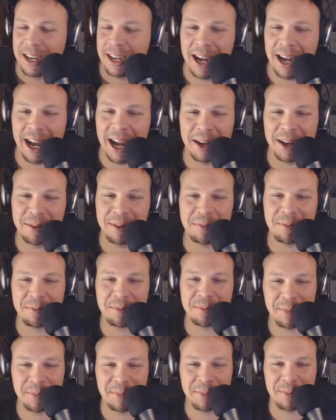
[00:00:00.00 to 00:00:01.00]

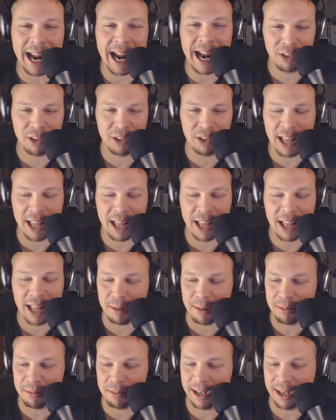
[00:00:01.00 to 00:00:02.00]
But yeah, I've learned that
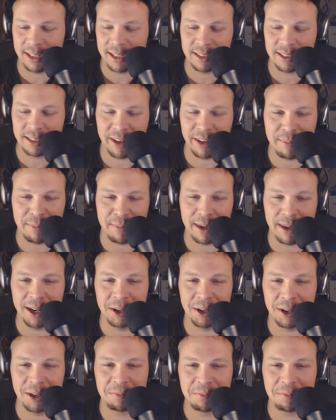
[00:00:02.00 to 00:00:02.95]
about Brent. He's a vampire.